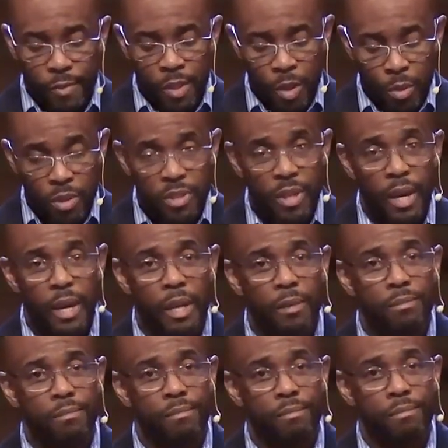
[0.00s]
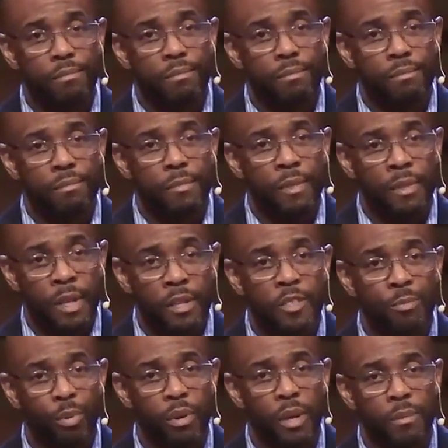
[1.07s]
You decide. Let
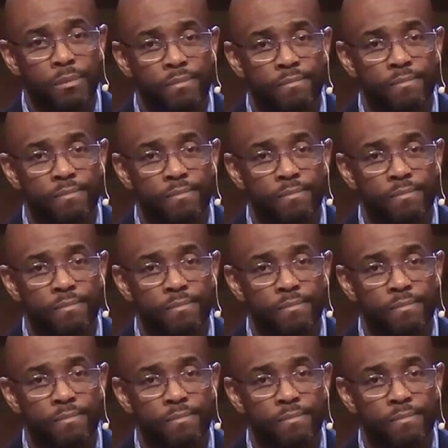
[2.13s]
us pray.